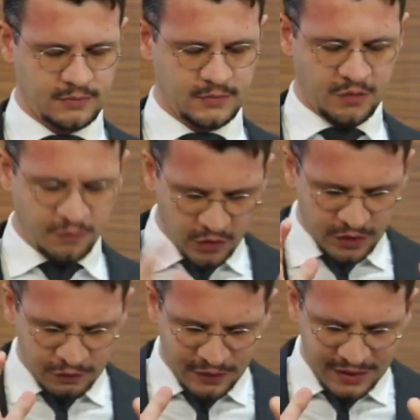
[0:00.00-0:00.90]
The very
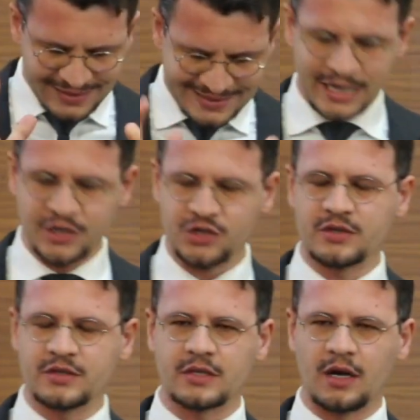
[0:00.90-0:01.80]

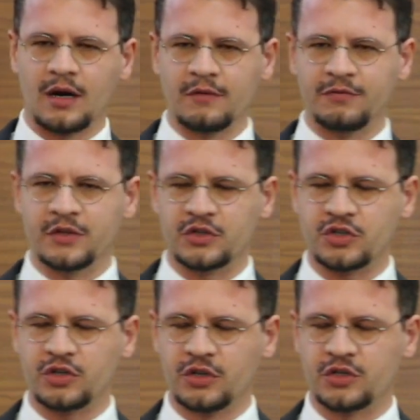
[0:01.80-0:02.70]
foundations of the
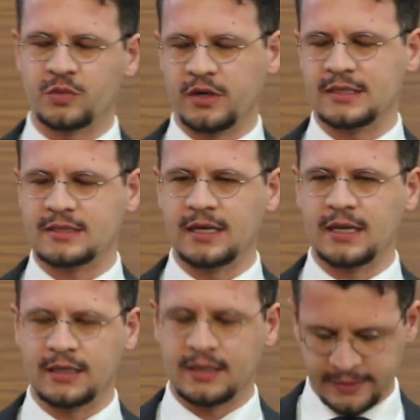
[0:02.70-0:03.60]
church were at
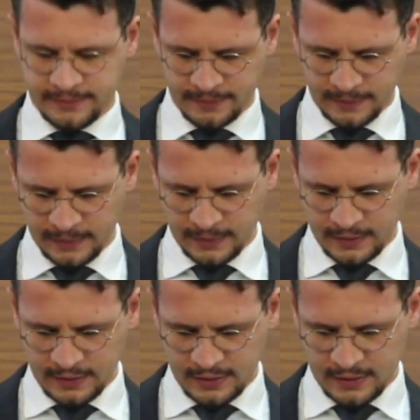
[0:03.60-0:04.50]
stake here.
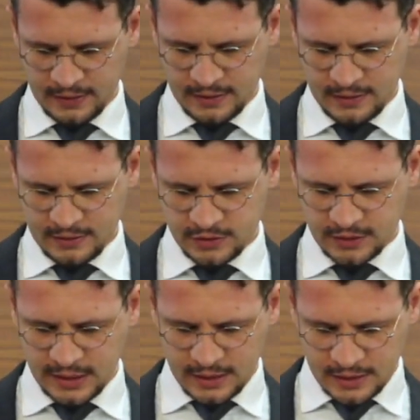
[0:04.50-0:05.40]
To
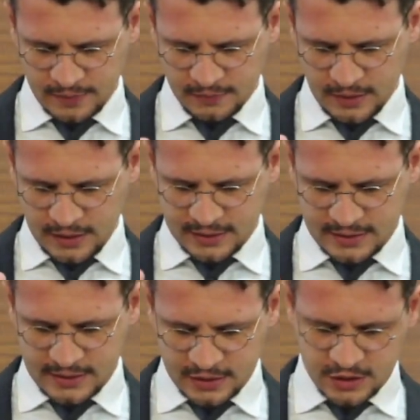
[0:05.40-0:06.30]
get a, a
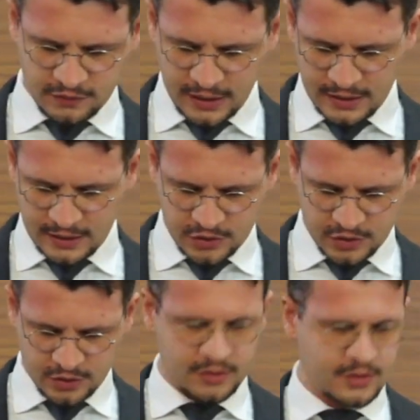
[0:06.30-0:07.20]
sense of that, let's
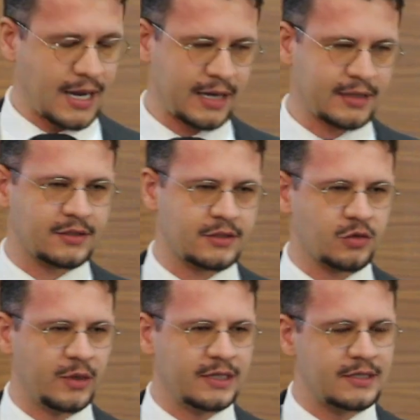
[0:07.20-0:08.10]
turn to Acts
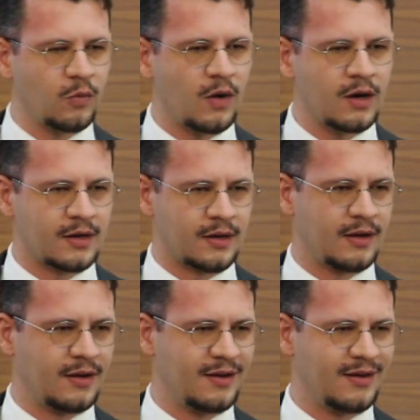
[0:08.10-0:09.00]
21.
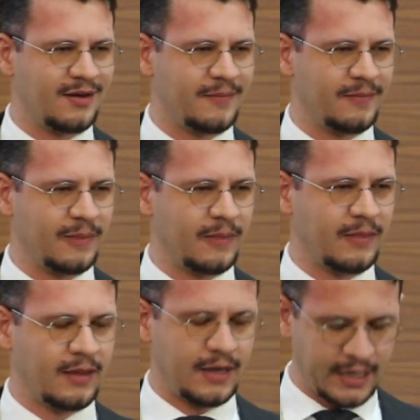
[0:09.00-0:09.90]

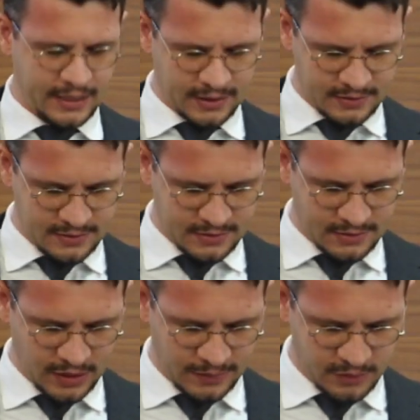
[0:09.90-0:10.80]
Acts
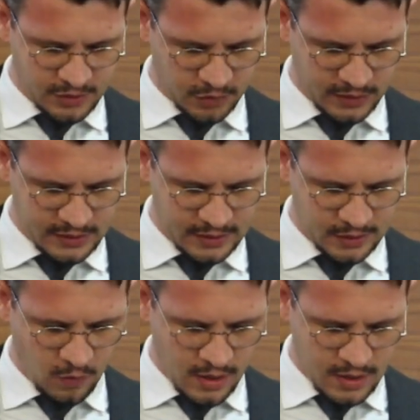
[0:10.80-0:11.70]
chapter
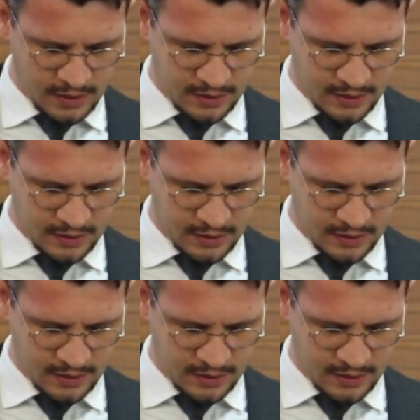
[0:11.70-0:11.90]
21.